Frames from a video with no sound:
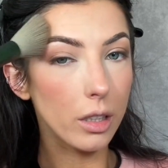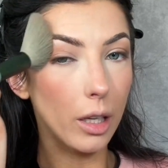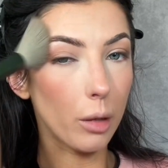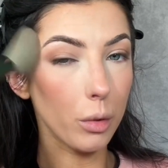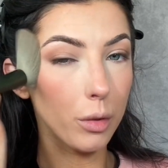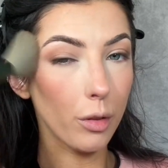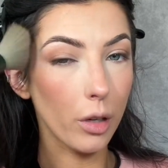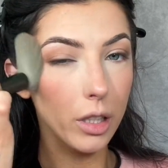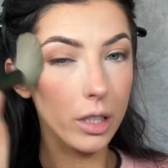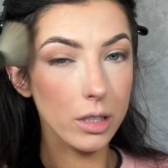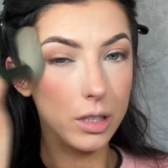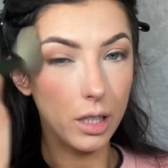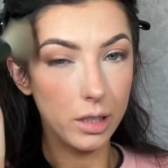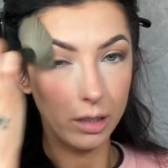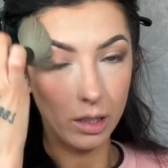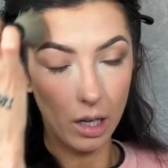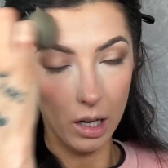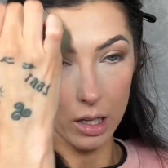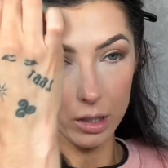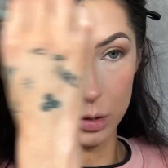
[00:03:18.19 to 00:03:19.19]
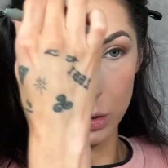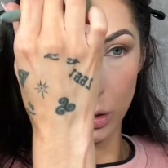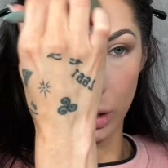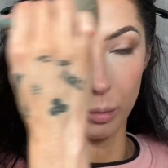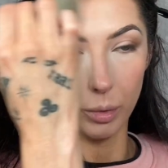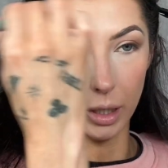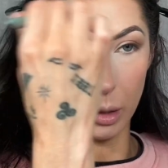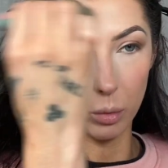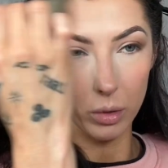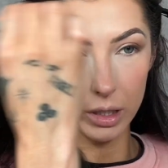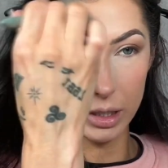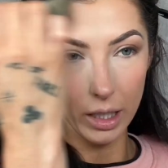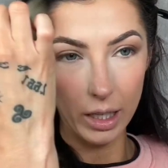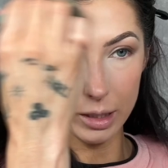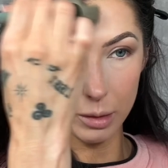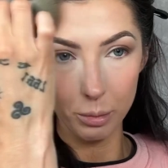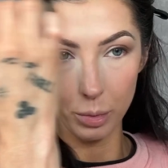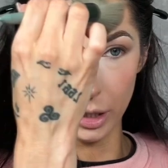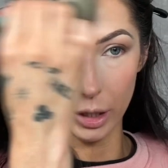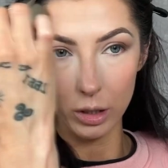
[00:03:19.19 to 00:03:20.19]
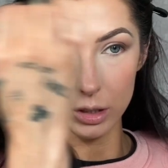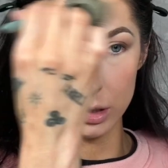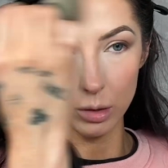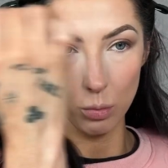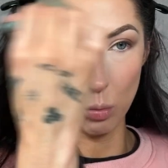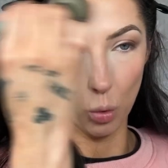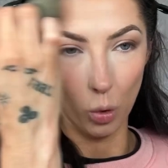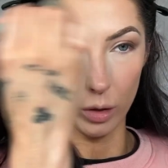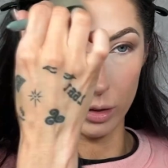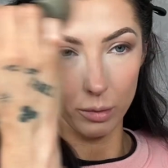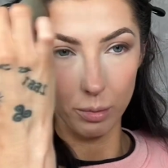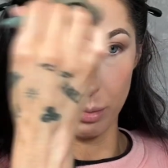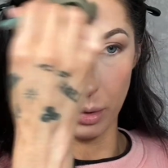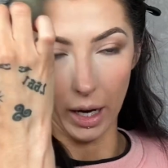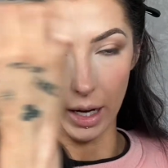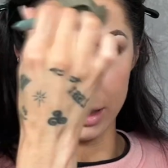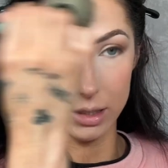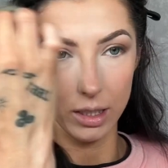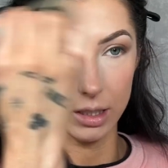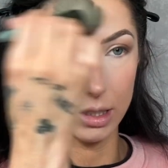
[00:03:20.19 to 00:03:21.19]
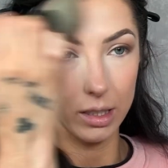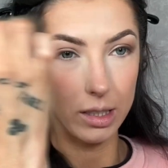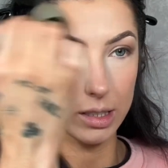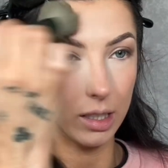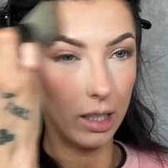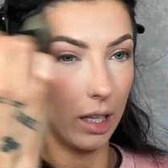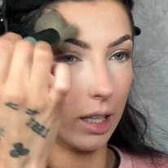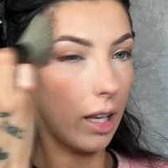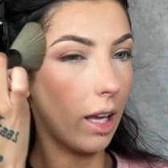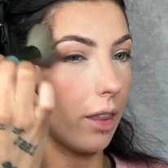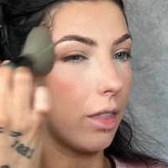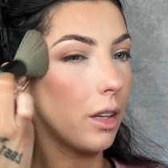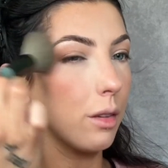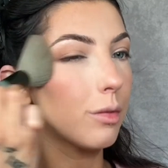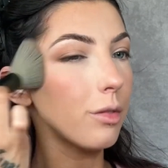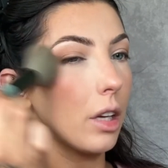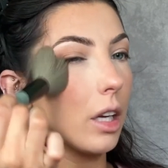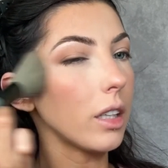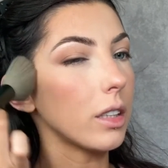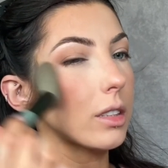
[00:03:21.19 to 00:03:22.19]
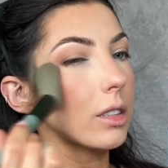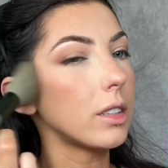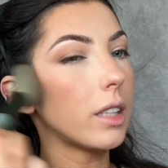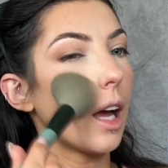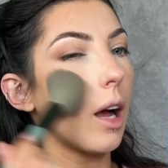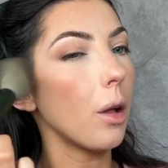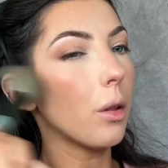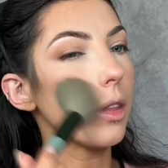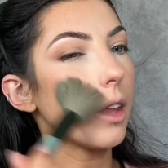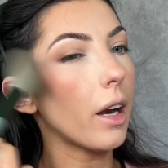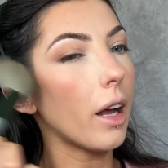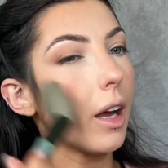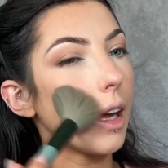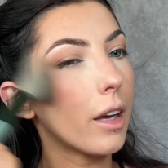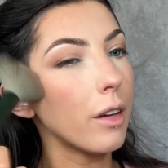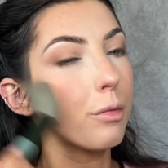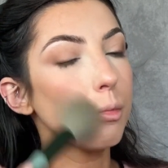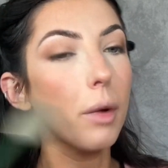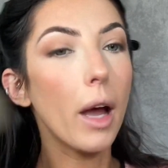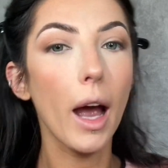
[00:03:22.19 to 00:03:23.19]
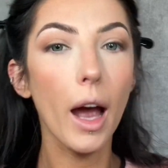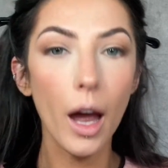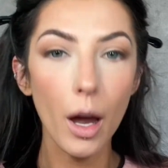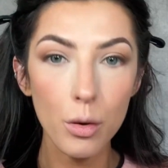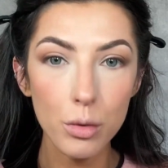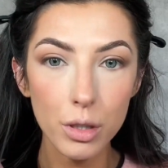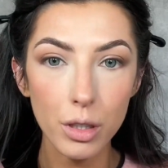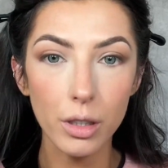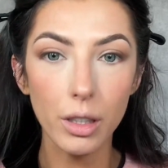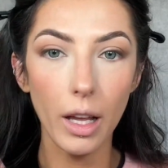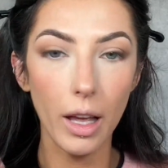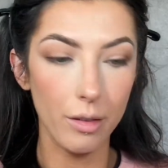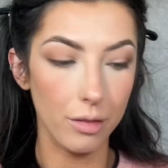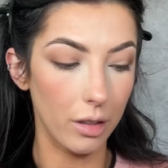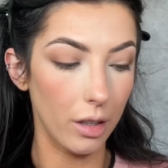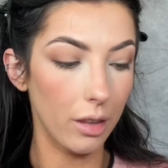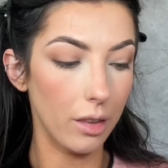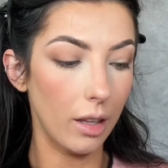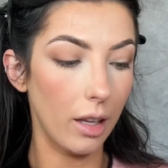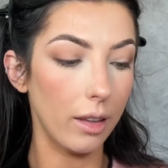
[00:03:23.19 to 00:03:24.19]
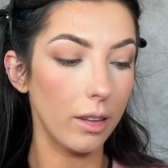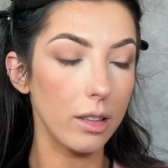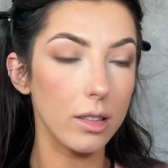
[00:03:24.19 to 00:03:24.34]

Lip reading: Now we've already done contour, but I want to kind of bring some warmth back to the skin and the face now that I have powdered everything.